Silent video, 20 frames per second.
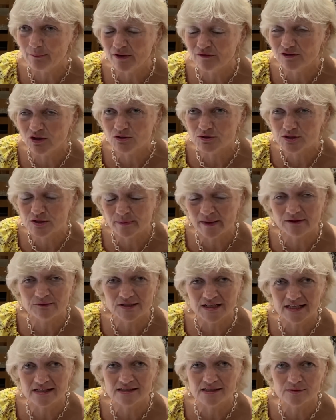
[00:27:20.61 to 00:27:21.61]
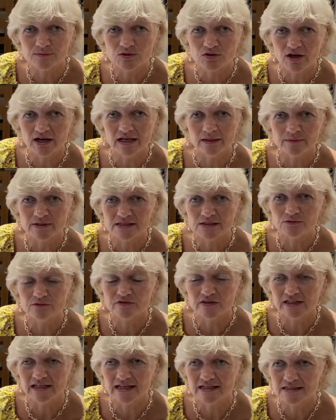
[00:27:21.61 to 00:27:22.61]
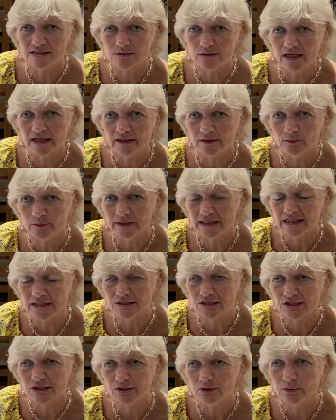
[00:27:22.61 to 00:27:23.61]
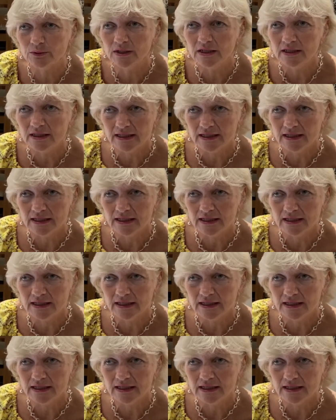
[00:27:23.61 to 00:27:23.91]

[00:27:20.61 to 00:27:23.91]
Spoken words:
I've lost about 10 subscribers over the last week or two.